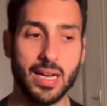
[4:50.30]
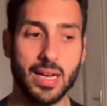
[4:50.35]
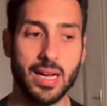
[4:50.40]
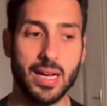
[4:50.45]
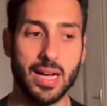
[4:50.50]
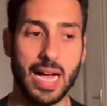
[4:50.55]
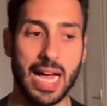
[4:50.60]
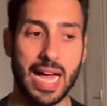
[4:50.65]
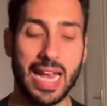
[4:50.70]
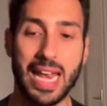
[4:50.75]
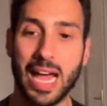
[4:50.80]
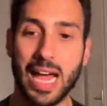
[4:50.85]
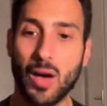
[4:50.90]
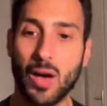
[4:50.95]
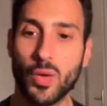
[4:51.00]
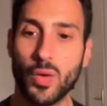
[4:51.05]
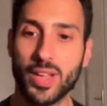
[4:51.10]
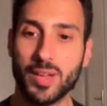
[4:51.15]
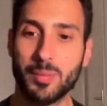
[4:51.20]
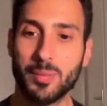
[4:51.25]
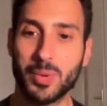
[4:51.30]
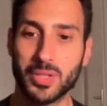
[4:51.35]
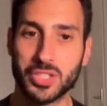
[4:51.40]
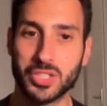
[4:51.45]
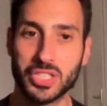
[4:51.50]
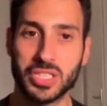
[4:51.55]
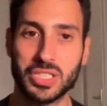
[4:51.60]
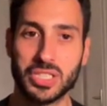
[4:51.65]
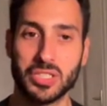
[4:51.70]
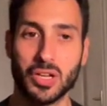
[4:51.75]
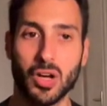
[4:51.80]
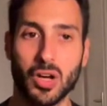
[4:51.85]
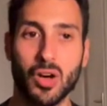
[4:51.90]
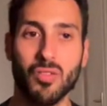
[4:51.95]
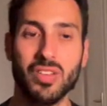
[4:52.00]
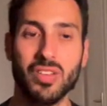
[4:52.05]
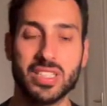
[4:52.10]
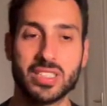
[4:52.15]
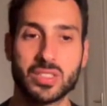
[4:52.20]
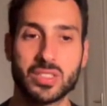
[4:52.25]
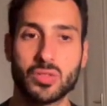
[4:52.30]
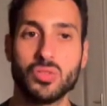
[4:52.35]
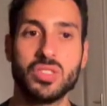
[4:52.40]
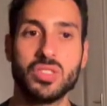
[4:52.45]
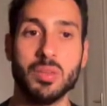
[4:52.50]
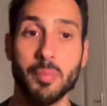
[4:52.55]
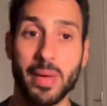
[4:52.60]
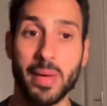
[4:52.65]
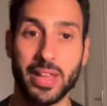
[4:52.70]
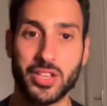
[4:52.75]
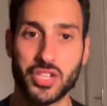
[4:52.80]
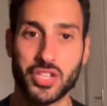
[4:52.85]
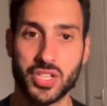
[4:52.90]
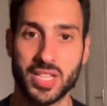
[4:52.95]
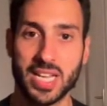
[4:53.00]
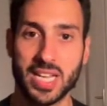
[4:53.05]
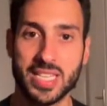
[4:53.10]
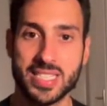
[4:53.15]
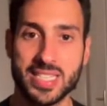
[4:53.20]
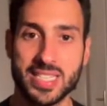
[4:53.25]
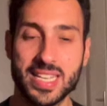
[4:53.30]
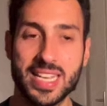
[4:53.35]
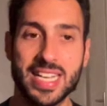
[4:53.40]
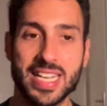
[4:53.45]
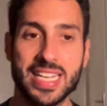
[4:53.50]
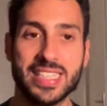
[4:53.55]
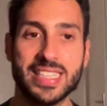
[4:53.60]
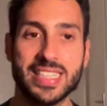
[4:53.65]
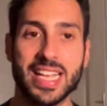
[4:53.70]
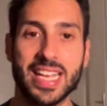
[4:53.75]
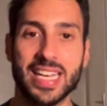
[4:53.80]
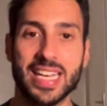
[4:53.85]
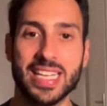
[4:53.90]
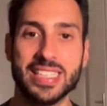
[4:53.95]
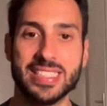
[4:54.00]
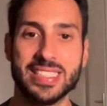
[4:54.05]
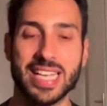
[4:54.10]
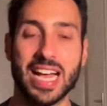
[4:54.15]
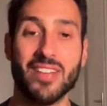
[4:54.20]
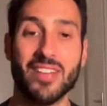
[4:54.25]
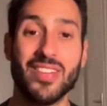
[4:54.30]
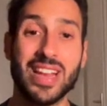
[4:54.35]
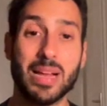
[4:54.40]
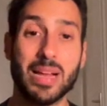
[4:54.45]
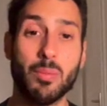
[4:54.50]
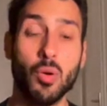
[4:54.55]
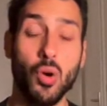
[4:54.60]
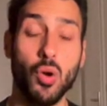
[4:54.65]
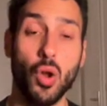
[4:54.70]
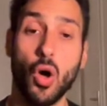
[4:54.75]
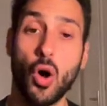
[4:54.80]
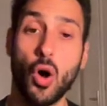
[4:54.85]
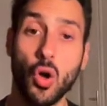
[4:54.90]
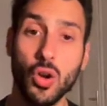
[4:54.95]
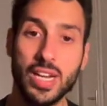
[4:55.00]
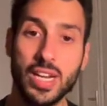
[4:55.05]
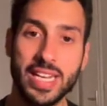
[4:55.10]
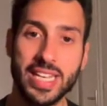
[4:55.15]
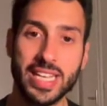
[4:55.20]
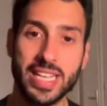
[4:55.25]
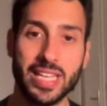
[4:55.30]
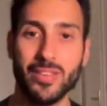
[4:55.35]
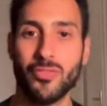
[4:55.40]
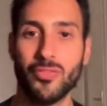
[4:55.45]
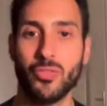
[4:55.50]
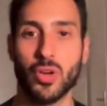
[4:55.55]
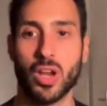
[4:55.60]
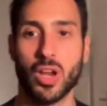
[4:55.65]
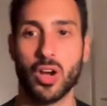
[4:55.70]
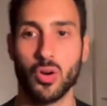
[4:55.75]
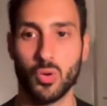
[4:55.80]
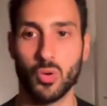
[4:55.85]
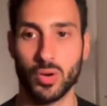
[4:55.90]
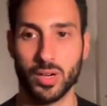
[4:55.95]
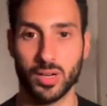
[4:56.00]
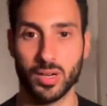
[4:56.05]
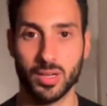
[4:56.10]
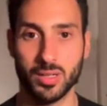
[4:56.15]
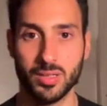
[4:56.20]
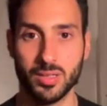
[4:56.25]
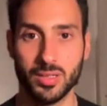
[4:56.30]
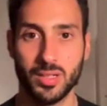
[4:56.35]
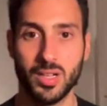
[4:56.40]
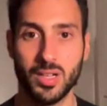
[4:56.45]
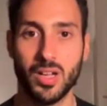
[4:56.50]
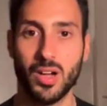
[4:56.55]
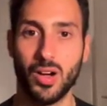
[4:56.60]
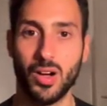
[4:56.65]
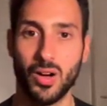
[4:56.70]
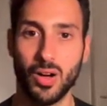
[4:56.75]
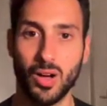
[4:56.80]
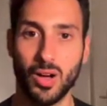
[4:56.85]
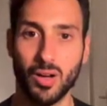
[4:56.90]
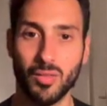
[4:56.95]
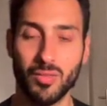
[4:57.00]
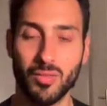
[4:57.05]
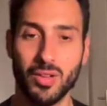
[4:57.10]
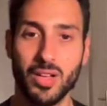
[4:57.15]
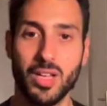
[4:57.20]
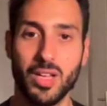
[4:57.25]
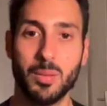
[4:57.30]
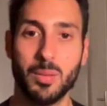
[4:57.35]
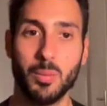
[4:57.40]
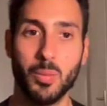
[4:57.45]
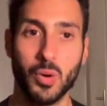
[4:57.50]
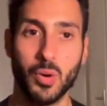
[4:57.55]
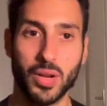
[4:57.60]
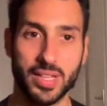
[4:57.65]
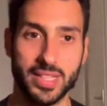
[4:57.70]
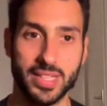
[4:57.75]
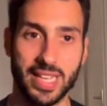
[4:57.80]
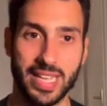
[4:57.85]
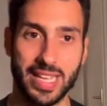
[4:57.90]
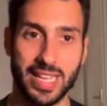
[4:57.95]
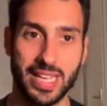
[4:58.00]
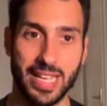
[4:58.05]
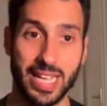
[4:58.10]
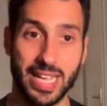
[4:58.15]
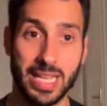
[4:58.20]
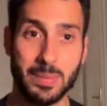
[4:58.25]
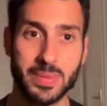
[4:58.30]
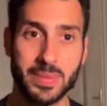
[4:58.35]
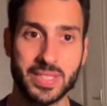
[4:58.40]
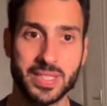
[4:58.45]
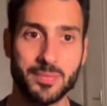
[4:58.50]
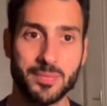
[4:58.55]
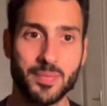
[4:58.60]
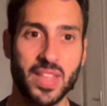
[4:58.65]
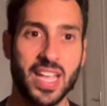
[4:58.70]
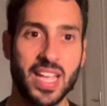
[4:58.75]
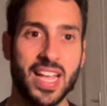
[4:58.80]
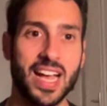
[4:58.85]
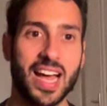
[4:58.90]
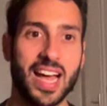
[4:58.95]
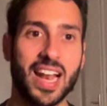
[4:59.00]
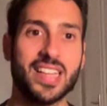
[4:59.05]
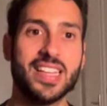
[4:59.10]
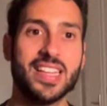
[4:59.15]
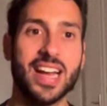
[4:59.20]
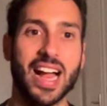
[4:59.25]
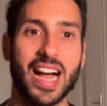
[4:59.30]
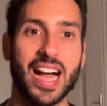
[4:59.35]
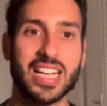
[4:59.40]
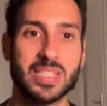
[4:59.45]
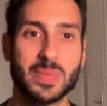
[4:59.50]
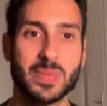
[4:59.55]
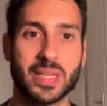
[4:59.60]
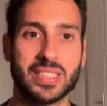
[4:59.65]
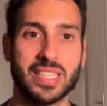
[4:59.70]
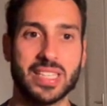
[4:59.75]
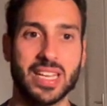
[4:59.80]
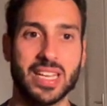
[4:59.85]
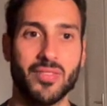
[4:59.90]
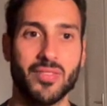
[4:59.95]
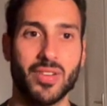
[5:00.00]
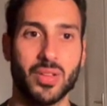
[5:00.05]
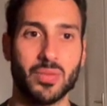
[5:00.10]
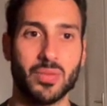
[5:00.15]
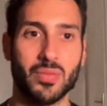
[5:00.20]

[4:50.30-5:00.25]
allowing purchases of exclusive merchandise that is available only if you are an owner of Bored Apes. Another aspect that I found very